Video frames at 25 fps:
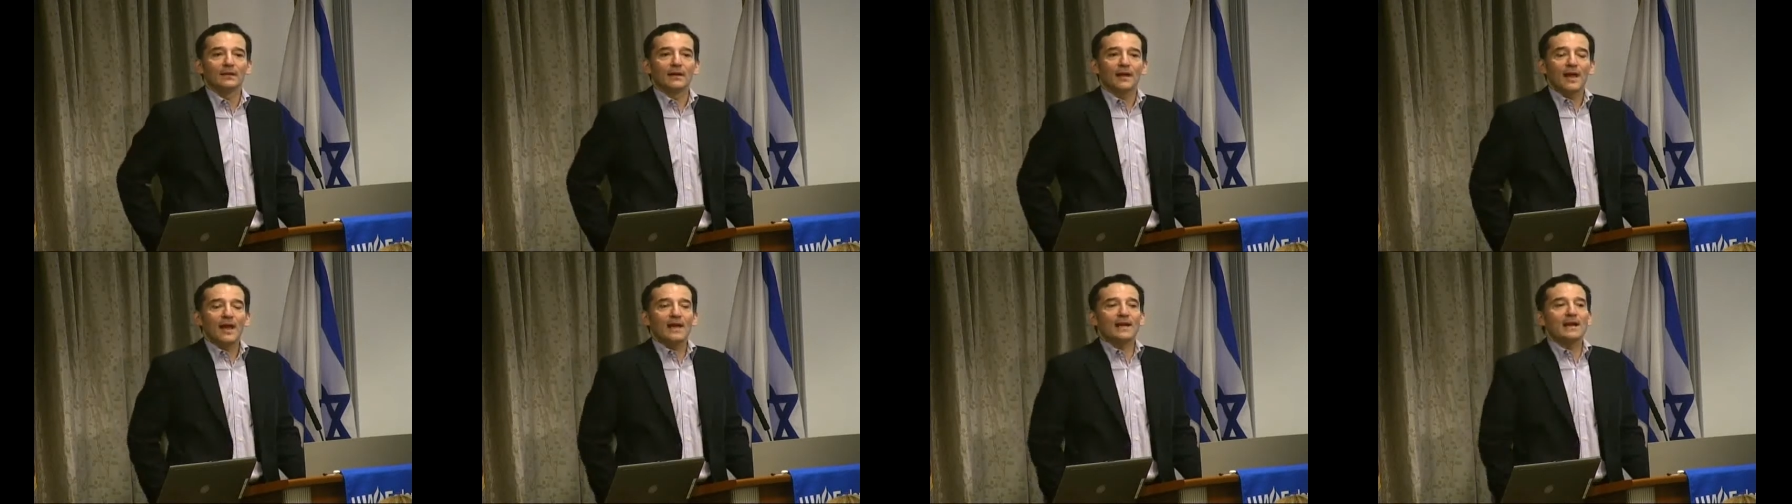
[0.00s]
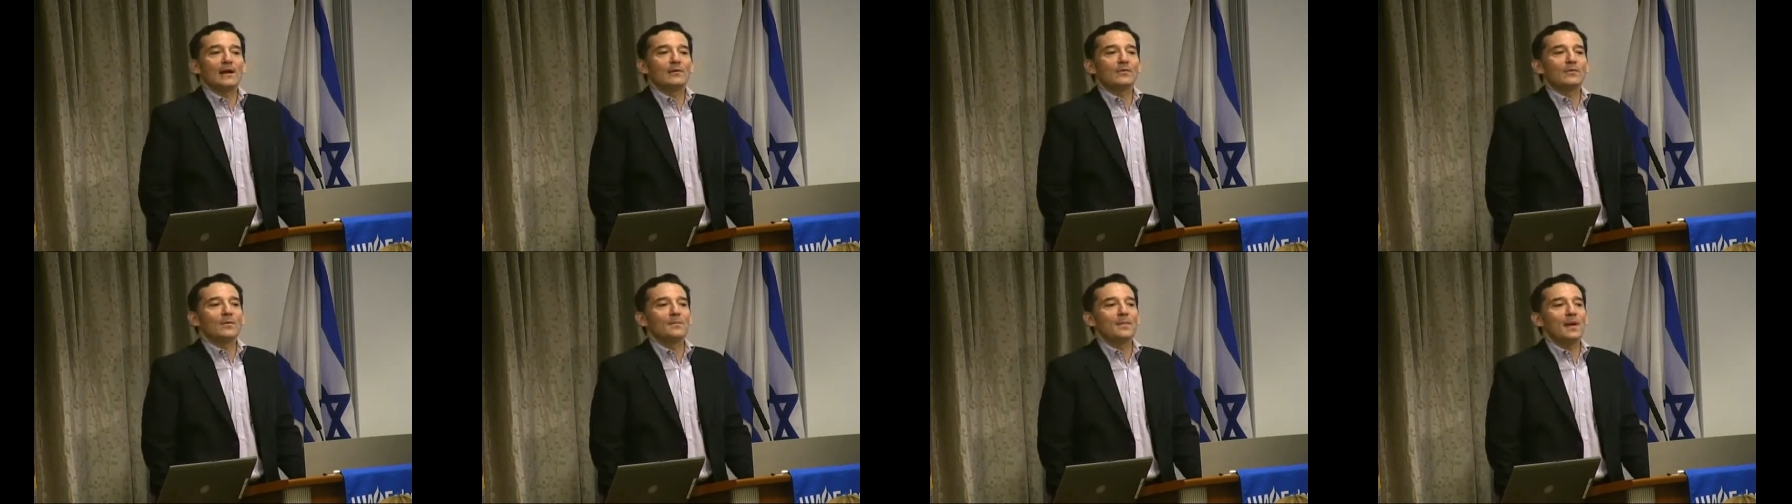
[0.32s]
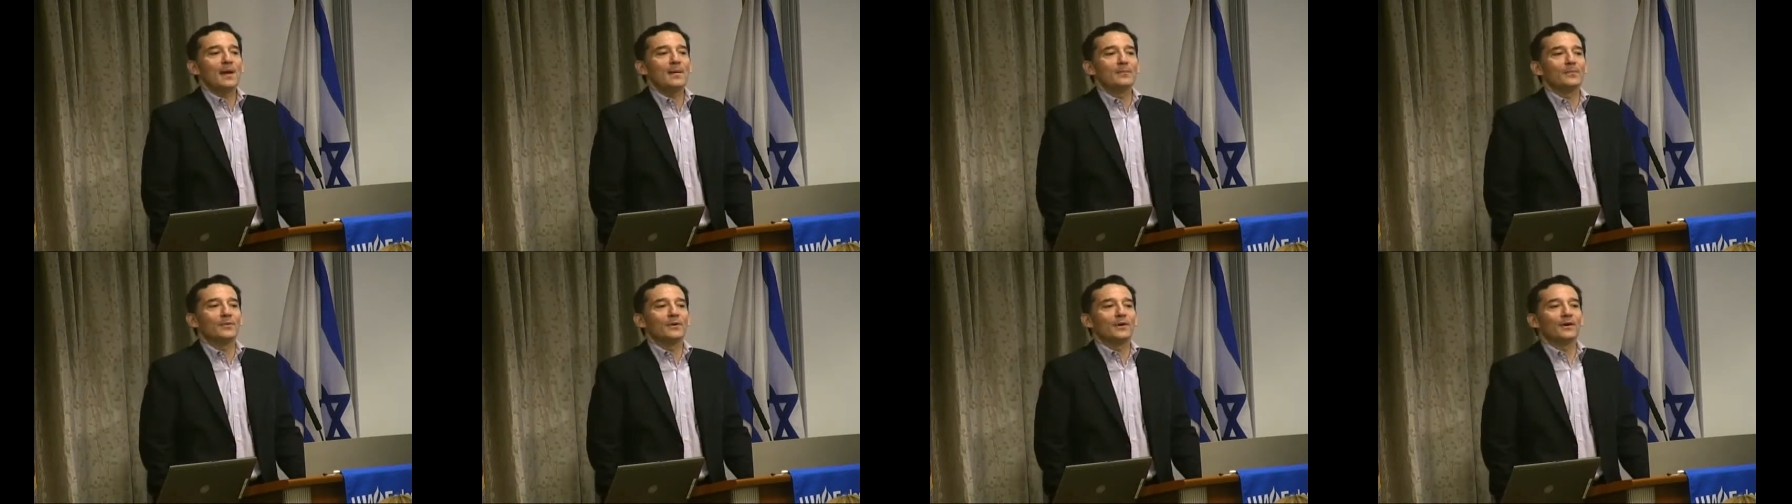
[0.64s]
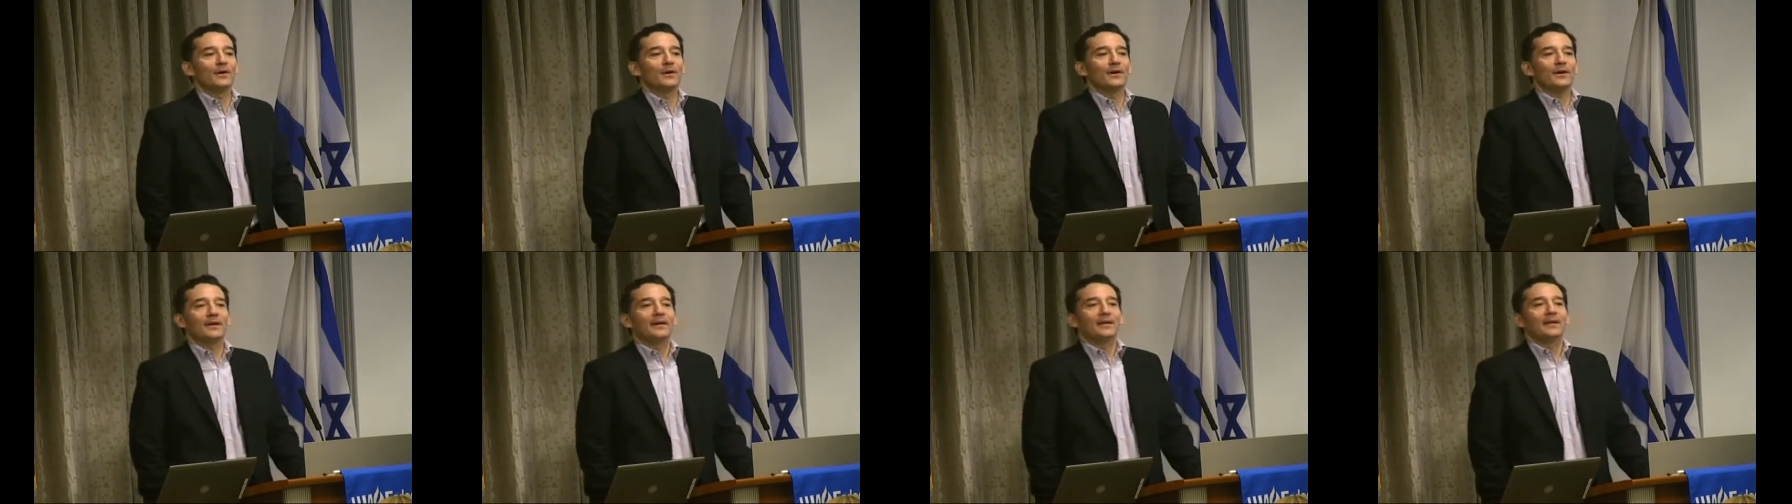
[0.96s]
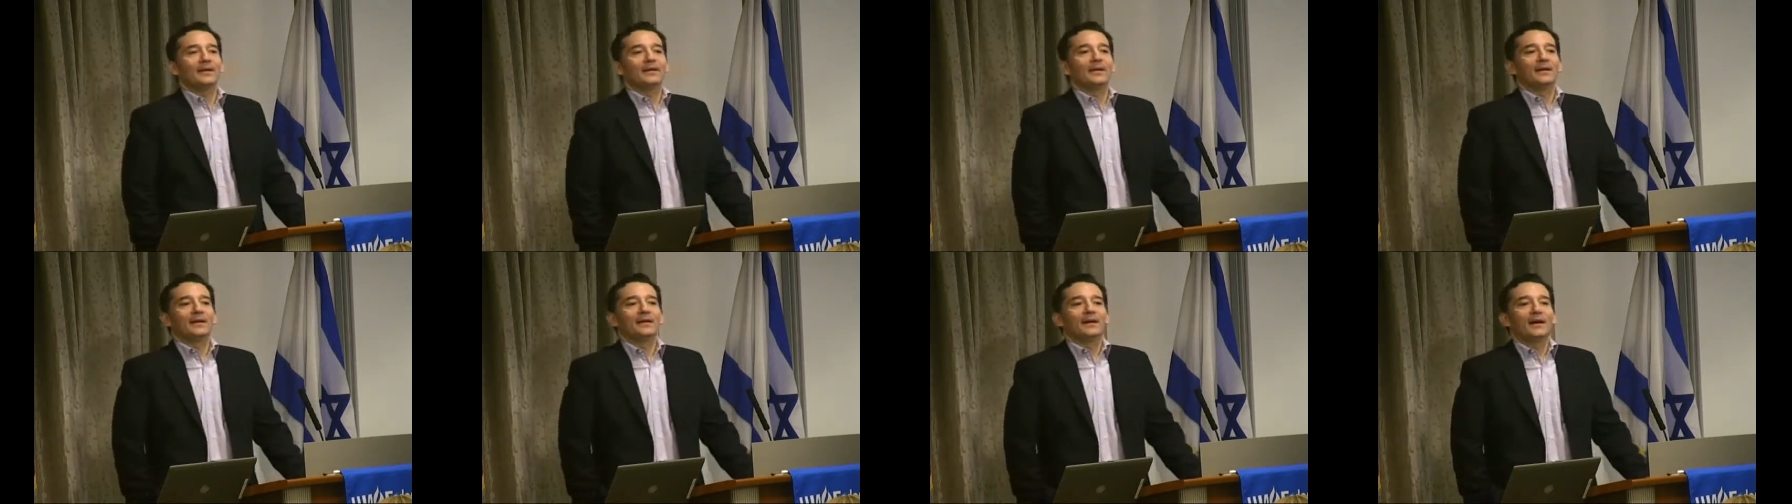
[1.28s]
And I remember
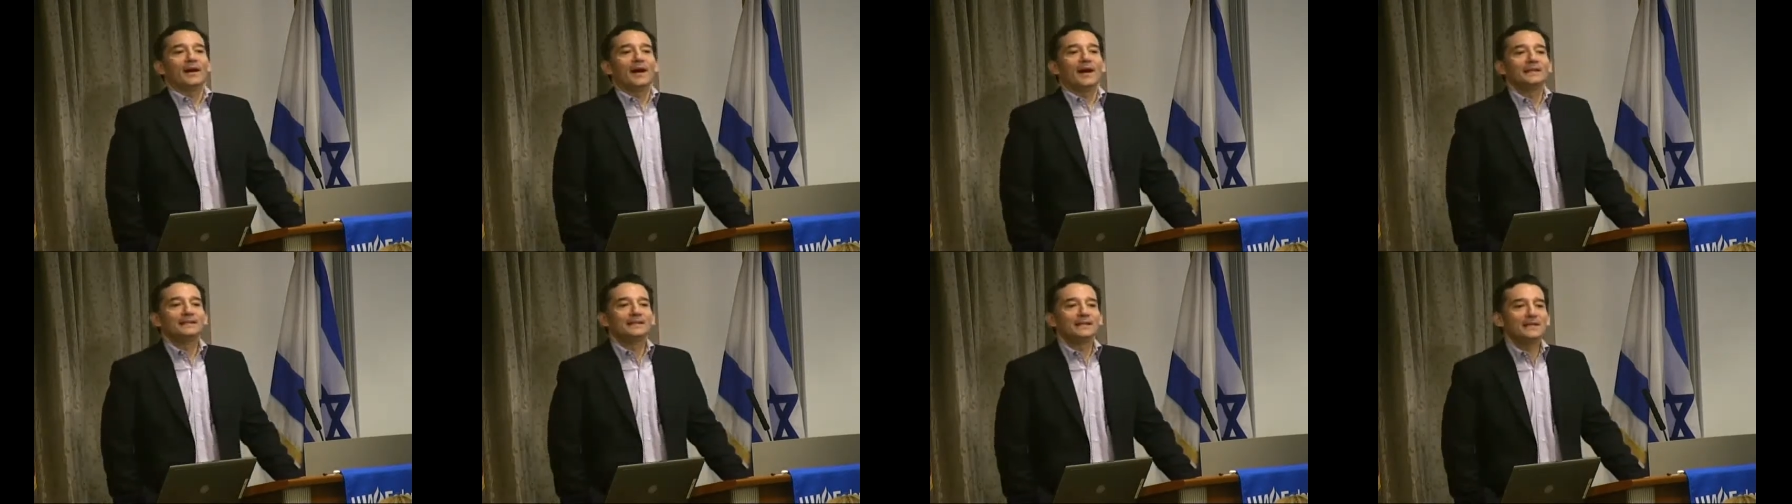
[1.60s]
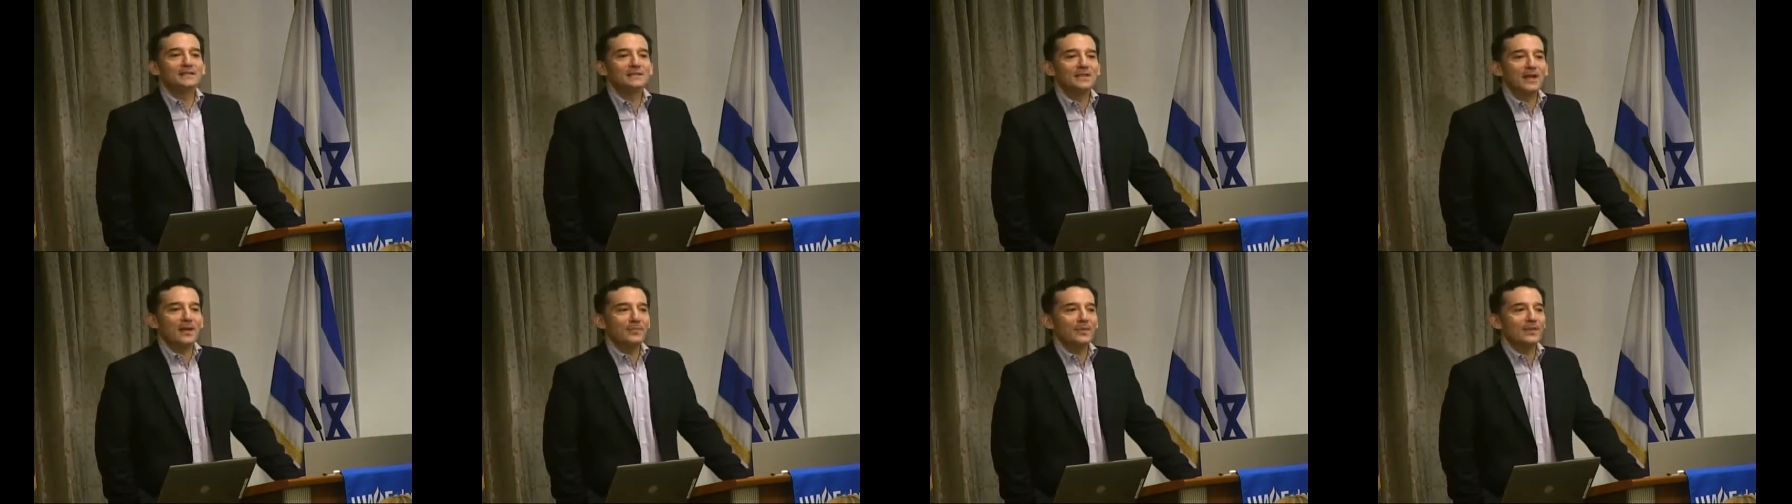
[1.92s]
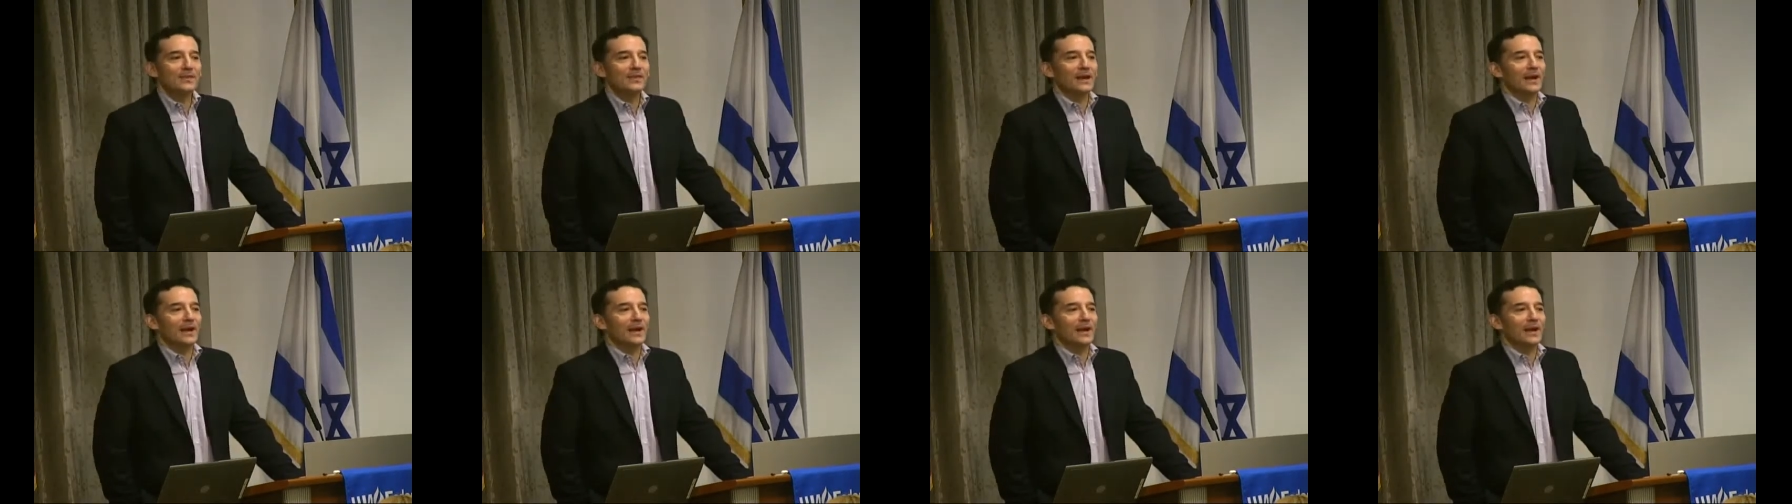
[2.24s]
I did something